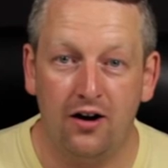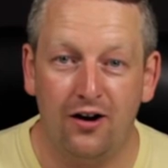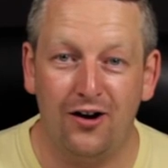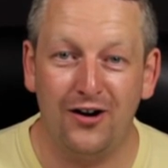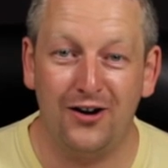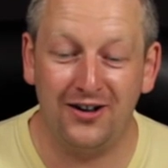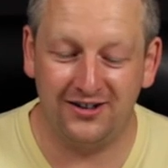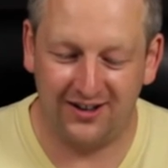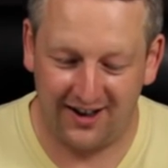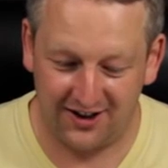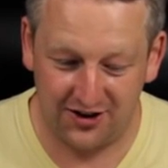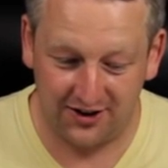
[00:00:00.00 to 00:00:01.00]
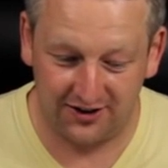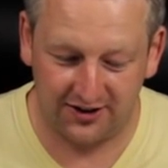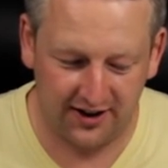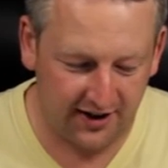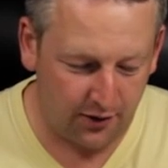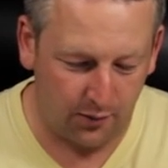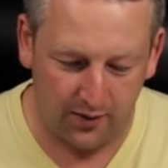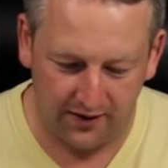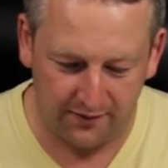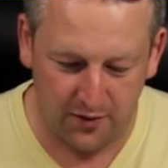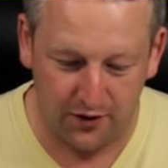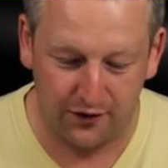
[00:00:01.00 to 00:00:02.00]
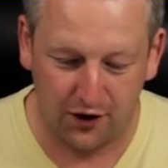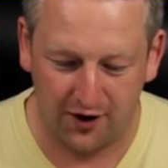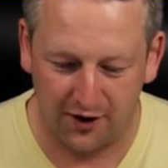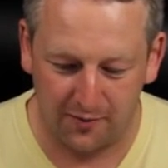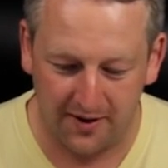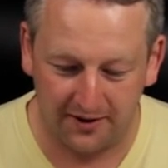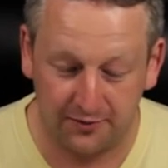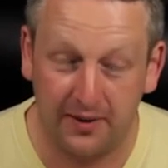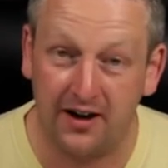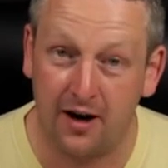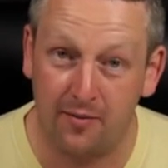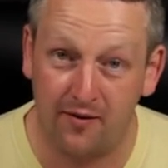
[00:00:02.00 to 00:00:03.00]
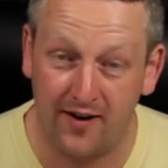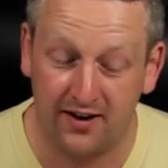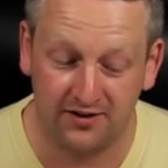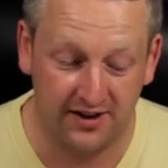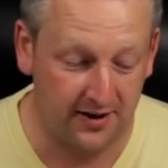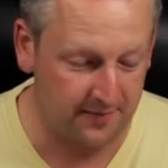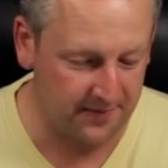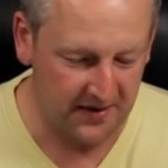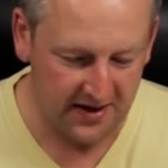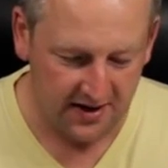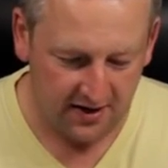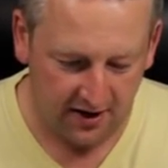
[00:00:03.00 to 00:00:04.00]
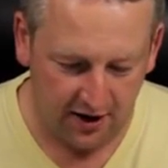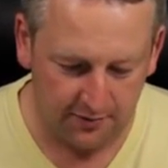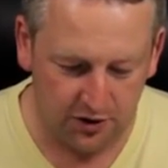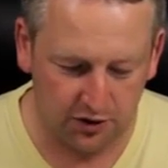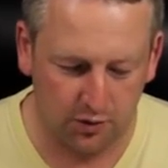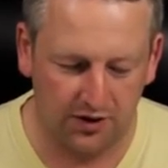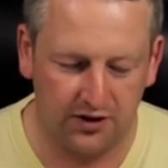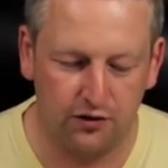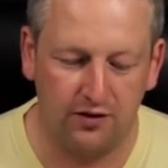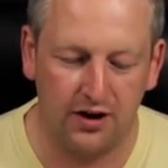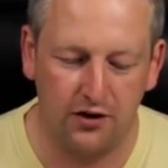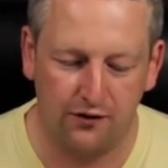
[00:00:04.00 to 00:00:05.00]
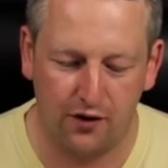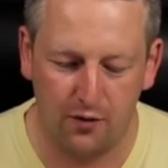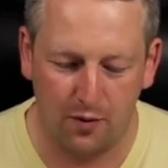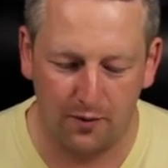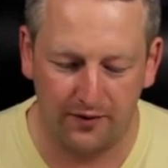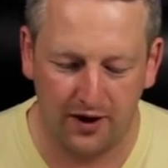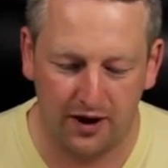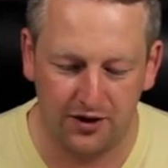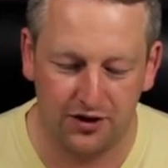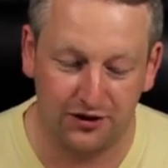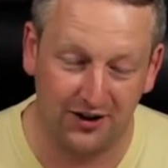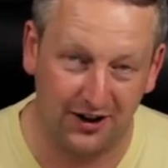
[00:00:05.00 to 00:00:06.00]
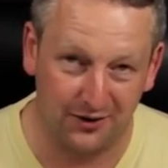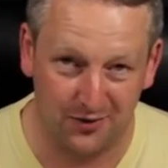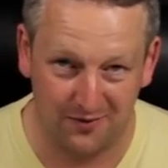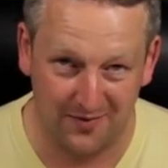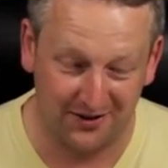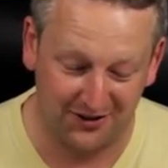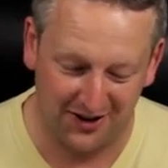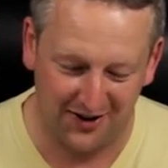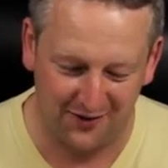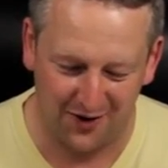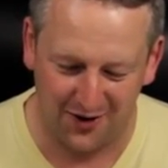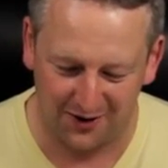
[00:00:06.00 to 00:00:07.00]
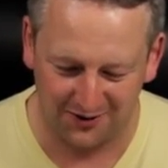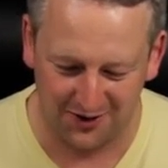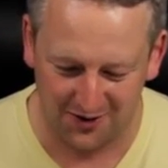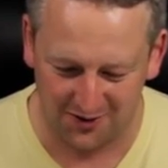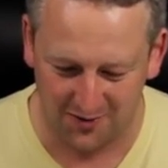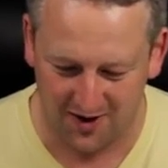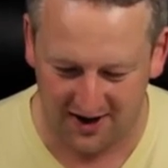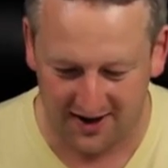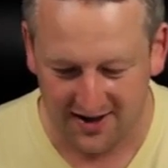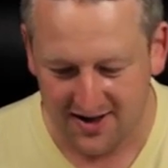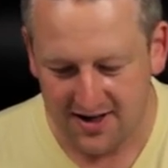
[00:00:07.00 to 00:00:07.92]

Hi guys, as you can see, we've moved on a little bit. It's been a couple of hours now. Just wanted to run you through what we've done, just in case we've missed any photos along the way.